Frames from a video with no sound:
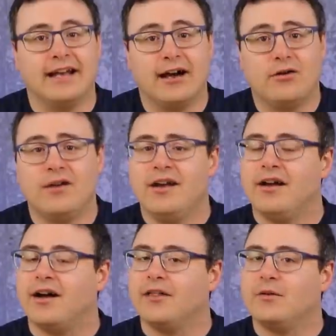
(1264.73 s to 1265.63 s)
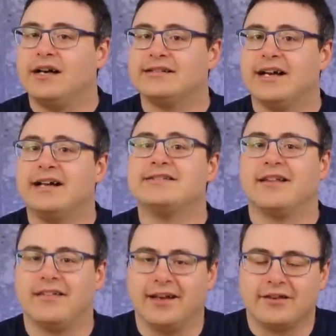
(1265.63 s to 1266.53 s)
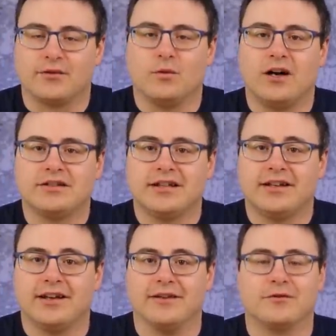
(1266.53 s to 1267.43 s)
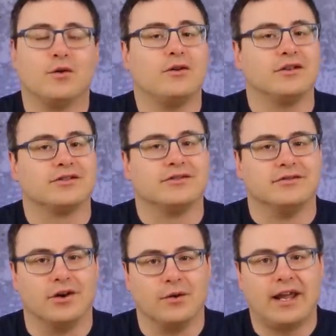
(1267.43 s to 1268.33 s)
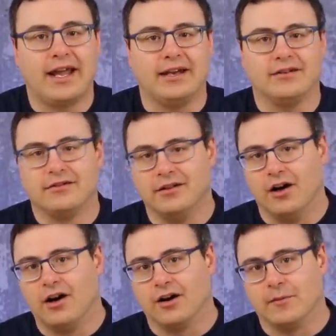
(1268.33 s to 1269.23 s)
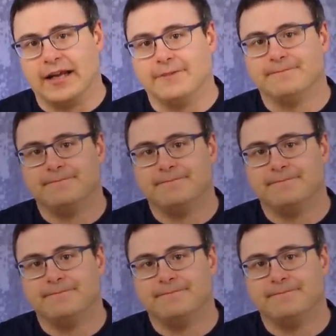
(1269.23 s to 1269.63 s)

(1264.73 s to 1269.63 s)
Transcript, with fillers: now. Otherwise, guys, thanks for watching, and of course, don't hate, automate.